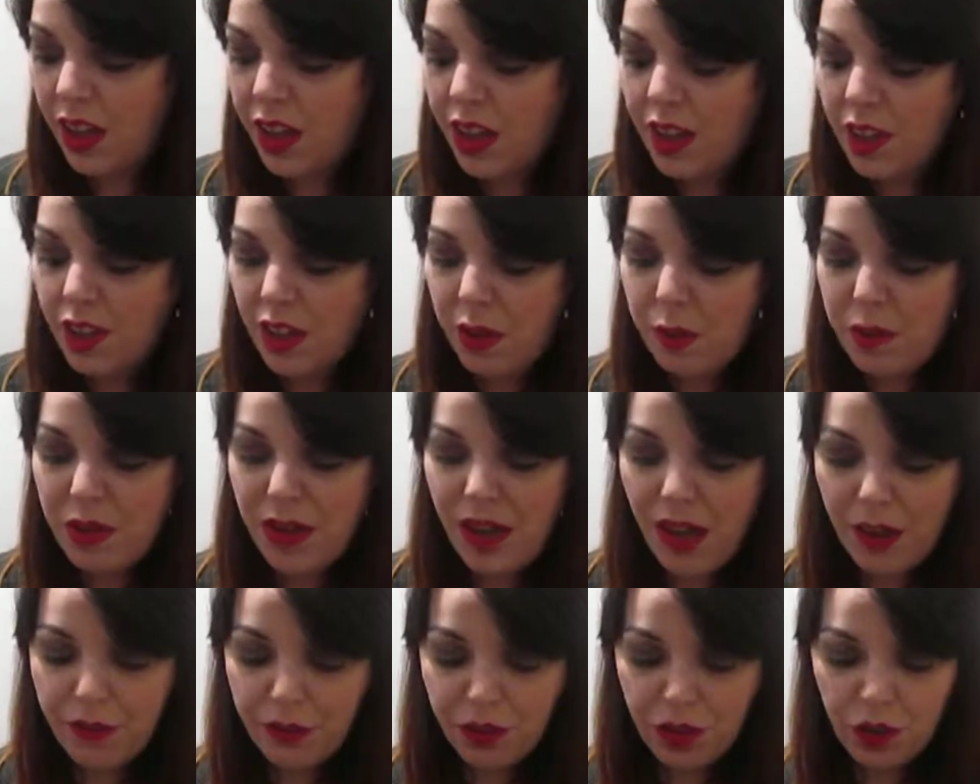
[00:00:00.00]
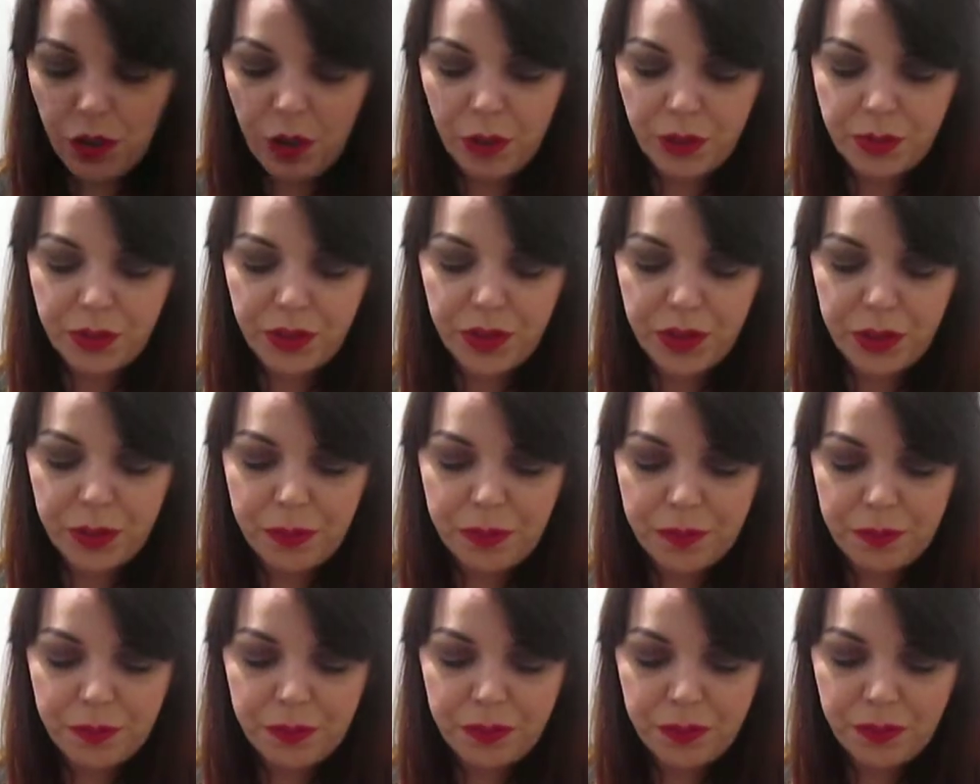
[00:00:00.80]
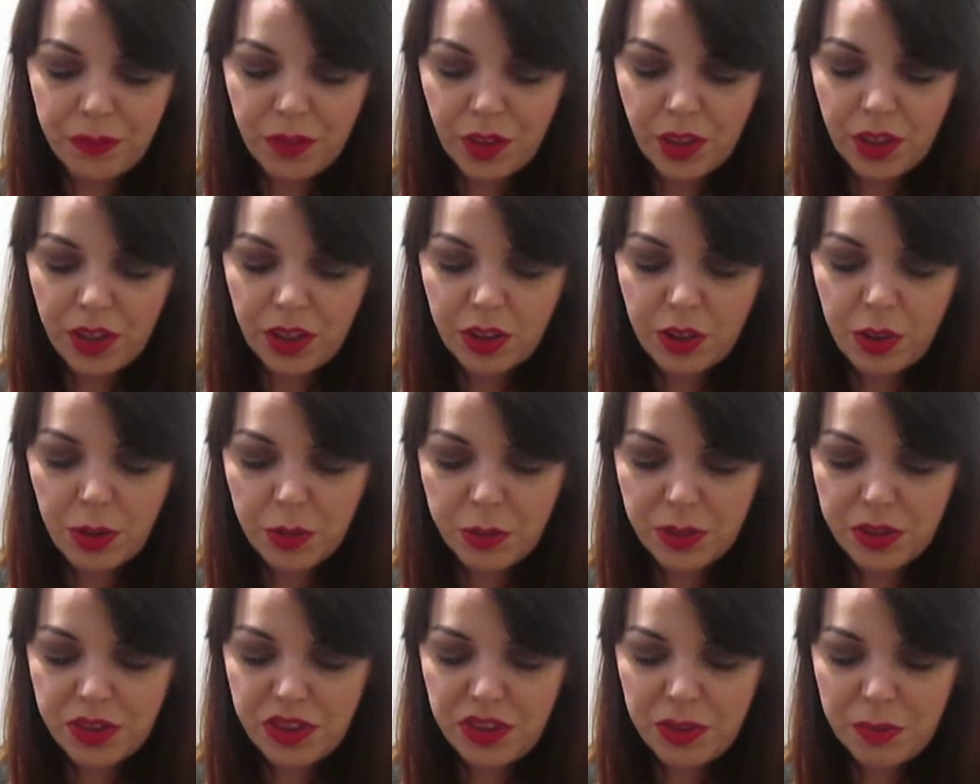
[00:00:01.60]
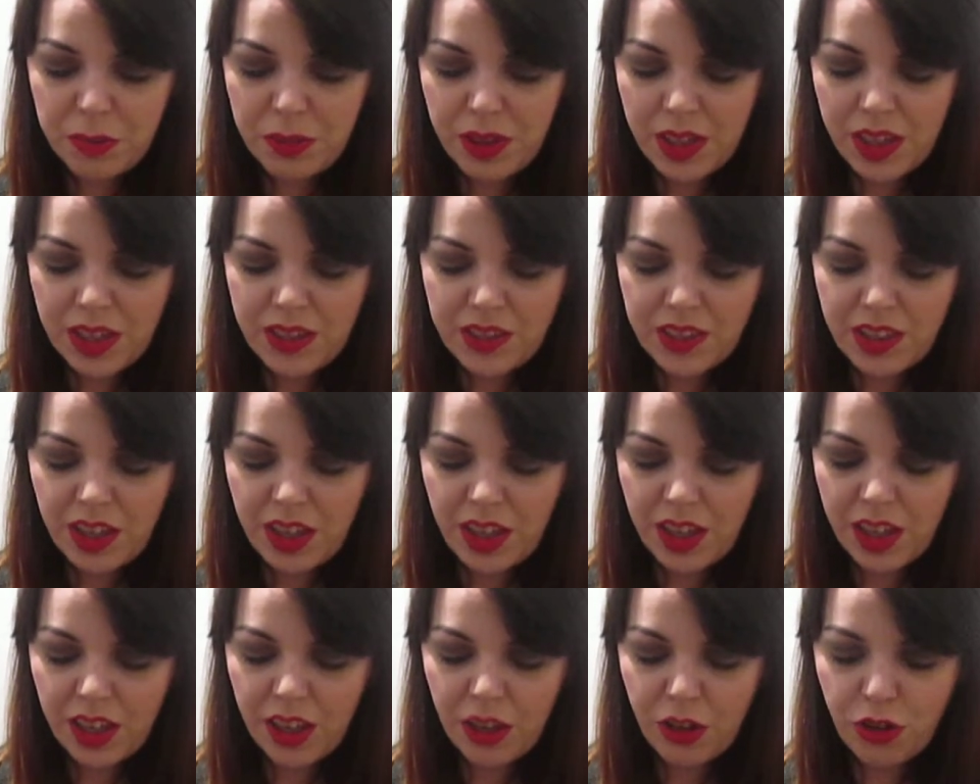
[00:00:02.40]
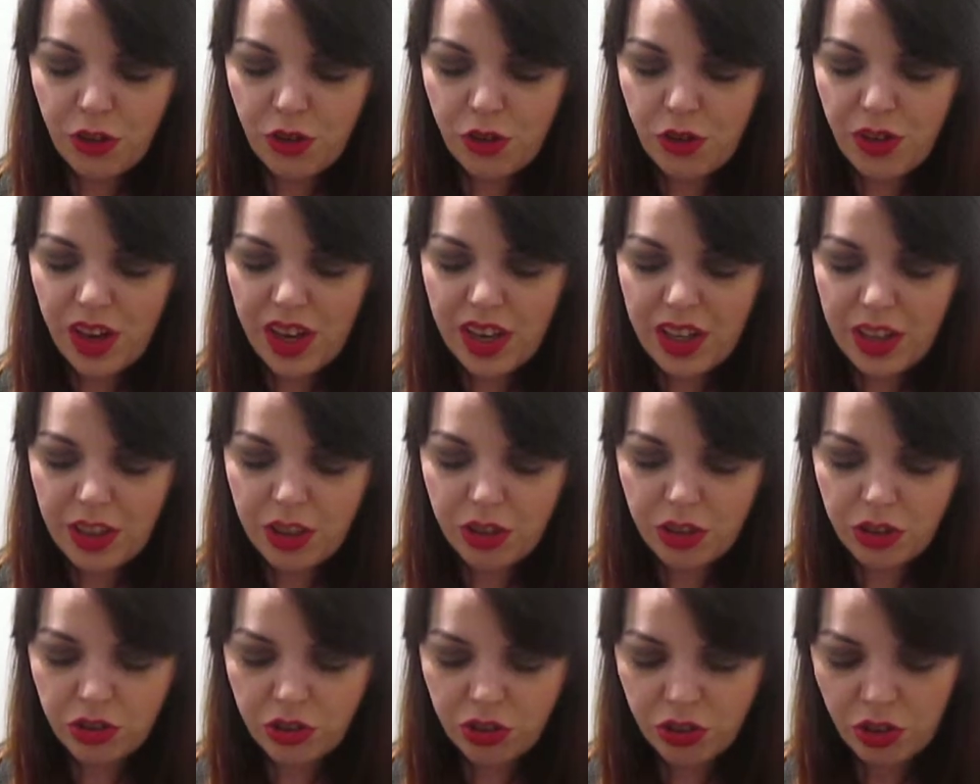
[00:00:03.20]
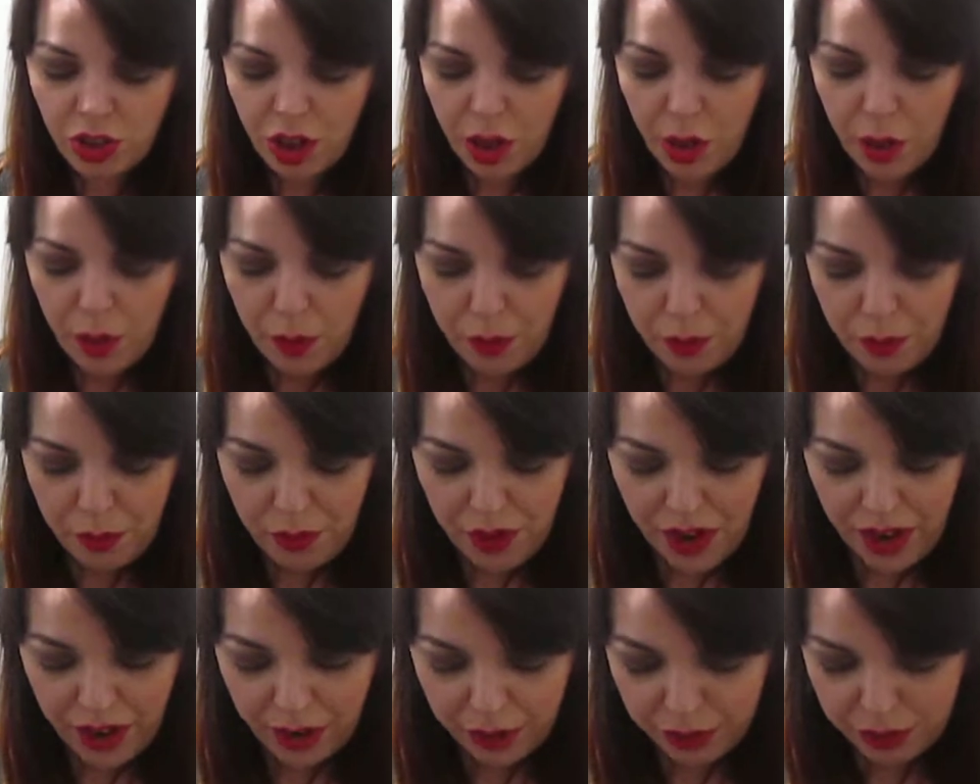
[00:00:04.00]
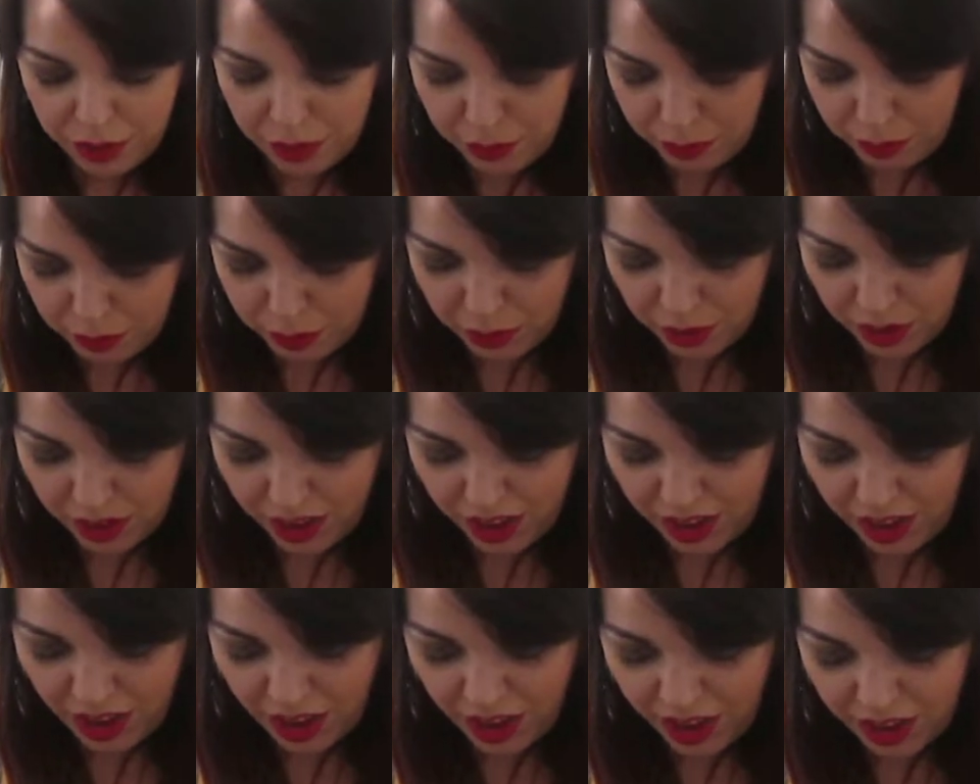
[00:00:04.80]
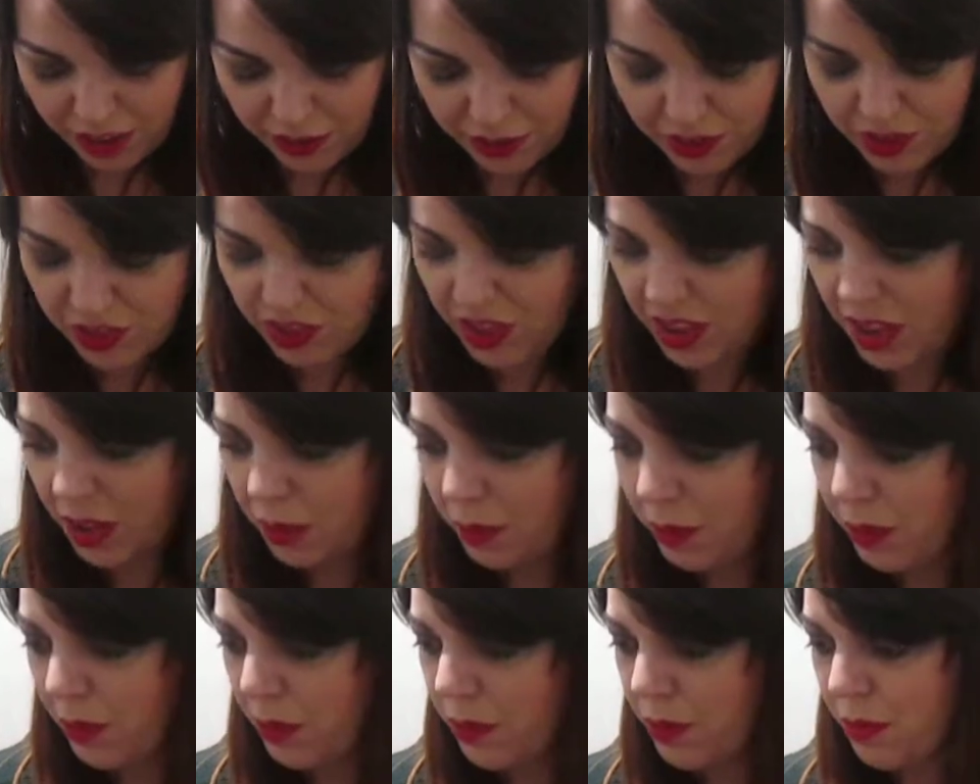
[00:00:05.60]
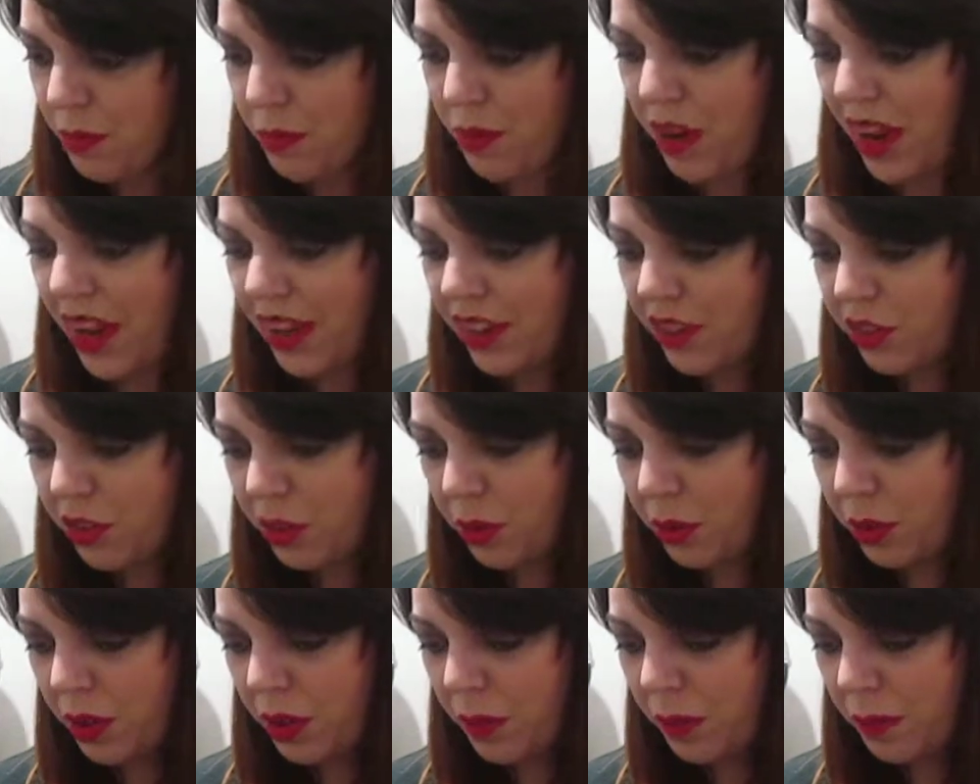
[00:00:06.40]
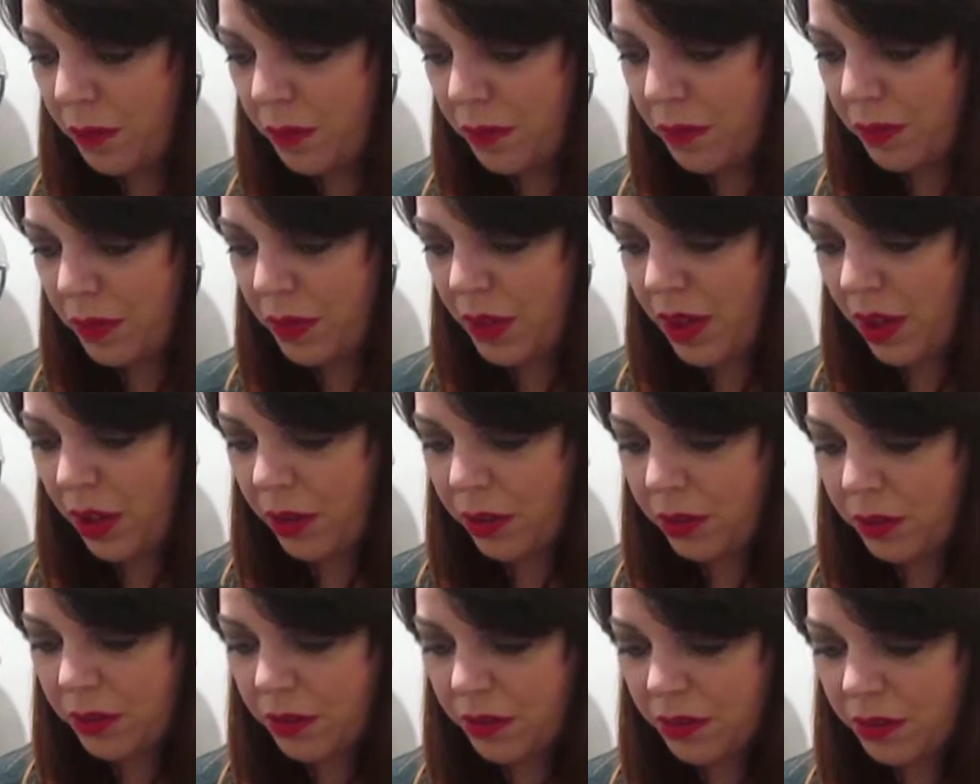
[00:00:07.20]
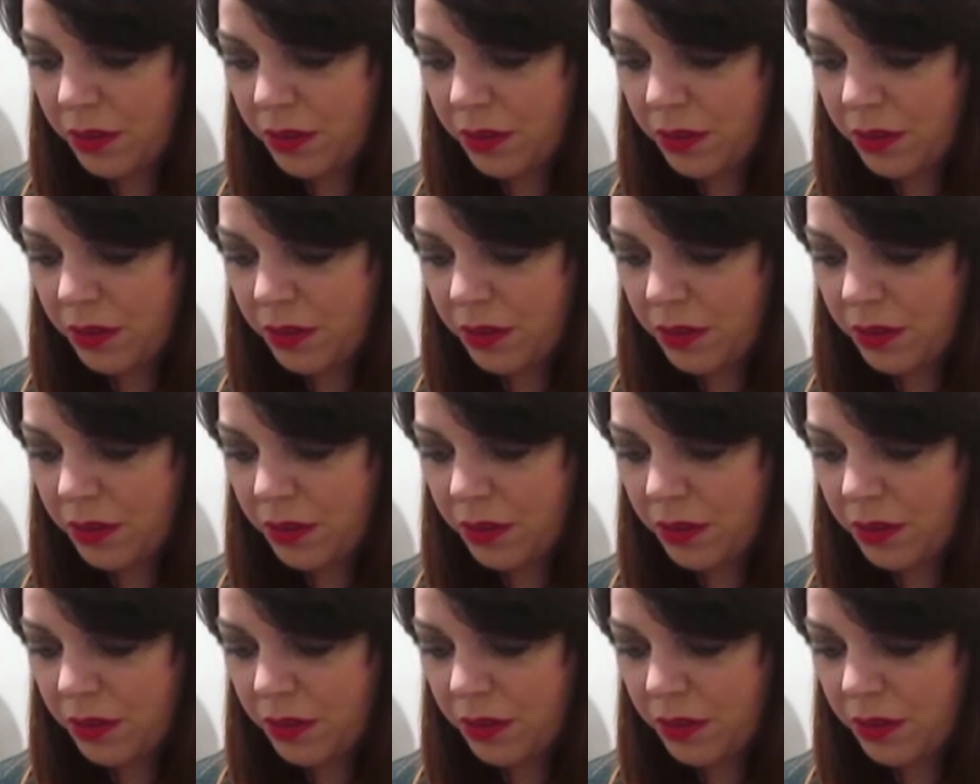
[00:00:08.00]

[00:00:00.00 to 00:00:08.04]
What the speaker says: Then we have Cover. And Cover to me is kind of like a greyish brown, but I kind of see a bit of red to it. Now,